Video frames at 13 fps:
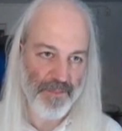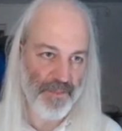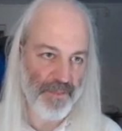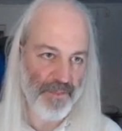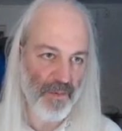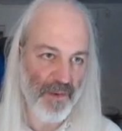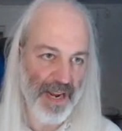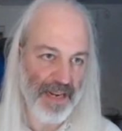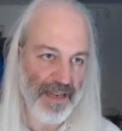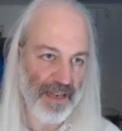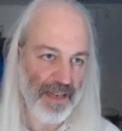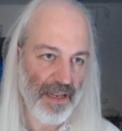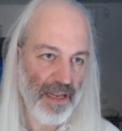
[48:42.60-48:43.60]

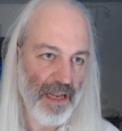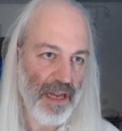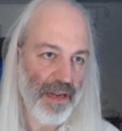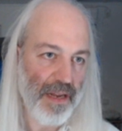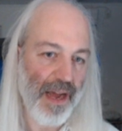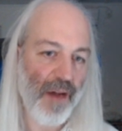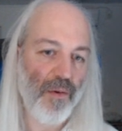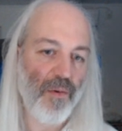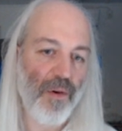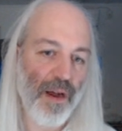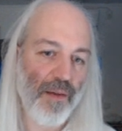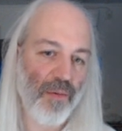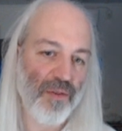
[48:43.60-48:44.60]
ready, now
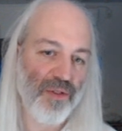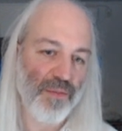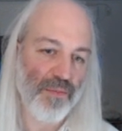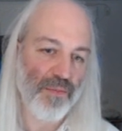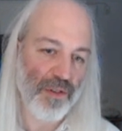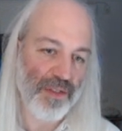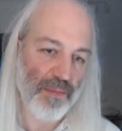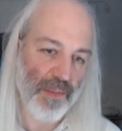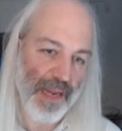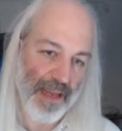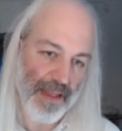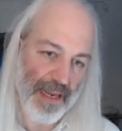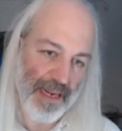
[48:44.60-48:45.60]
I want to
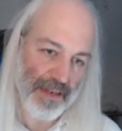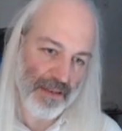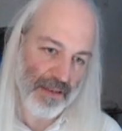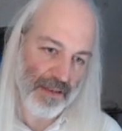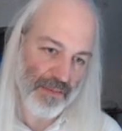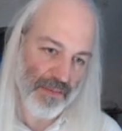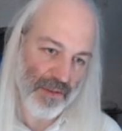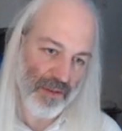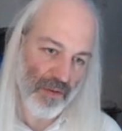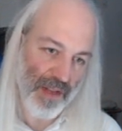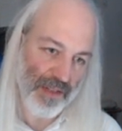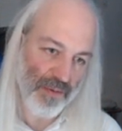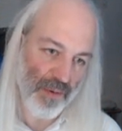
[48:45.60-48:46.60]
multiply that so
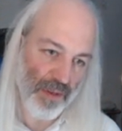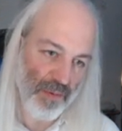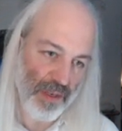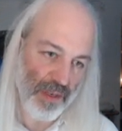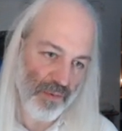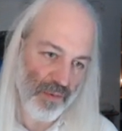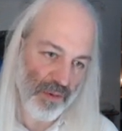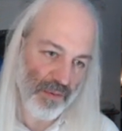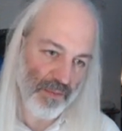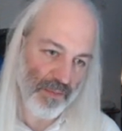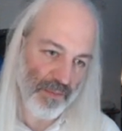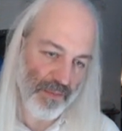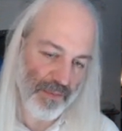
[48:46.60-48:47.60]
that it will
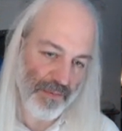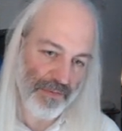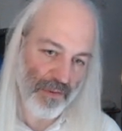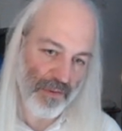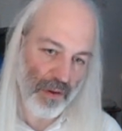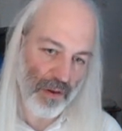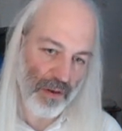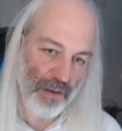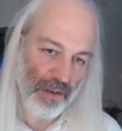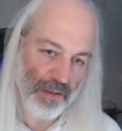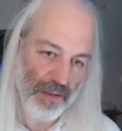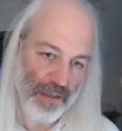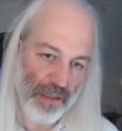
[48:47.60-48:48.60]
fall,
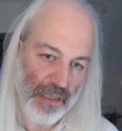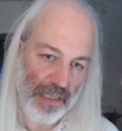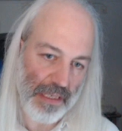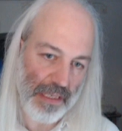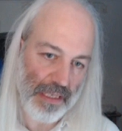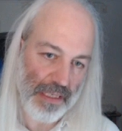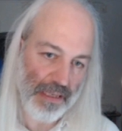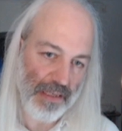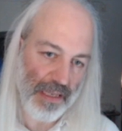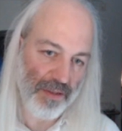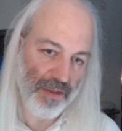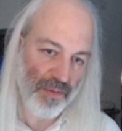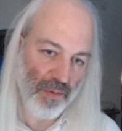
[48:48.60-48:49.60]

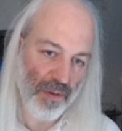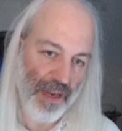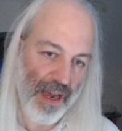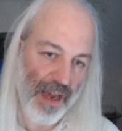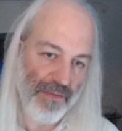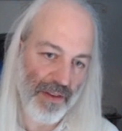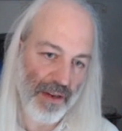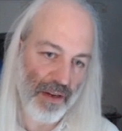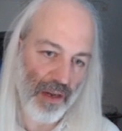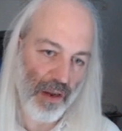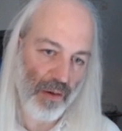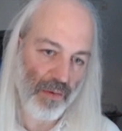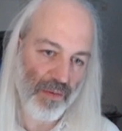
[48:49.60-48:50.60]
that it will have a
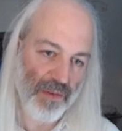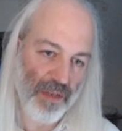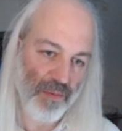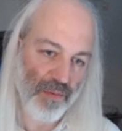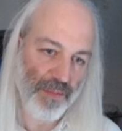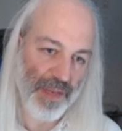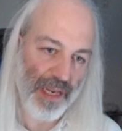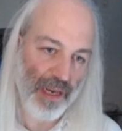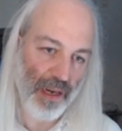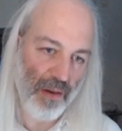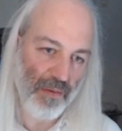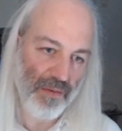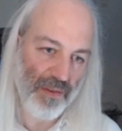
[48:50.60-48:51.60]
clone, it will be
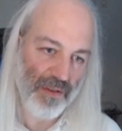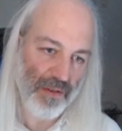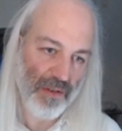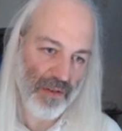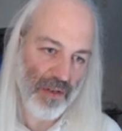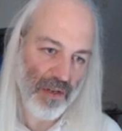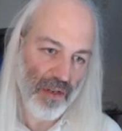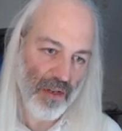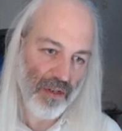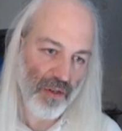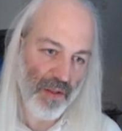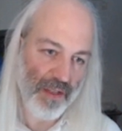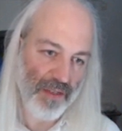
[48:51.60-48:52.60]
cloned,
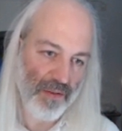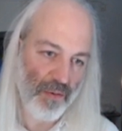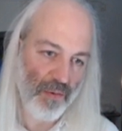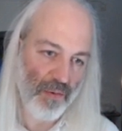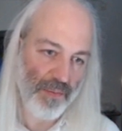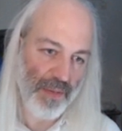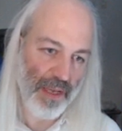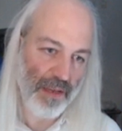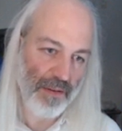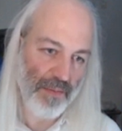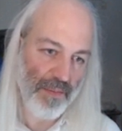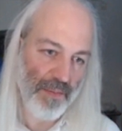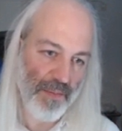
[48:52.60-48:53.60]
so that there will be
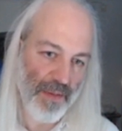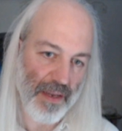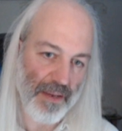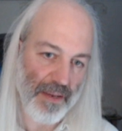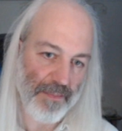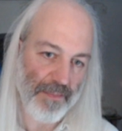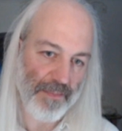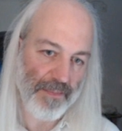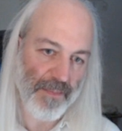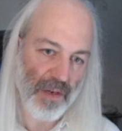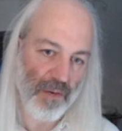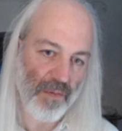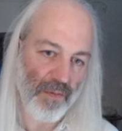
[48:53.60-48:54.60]
you know,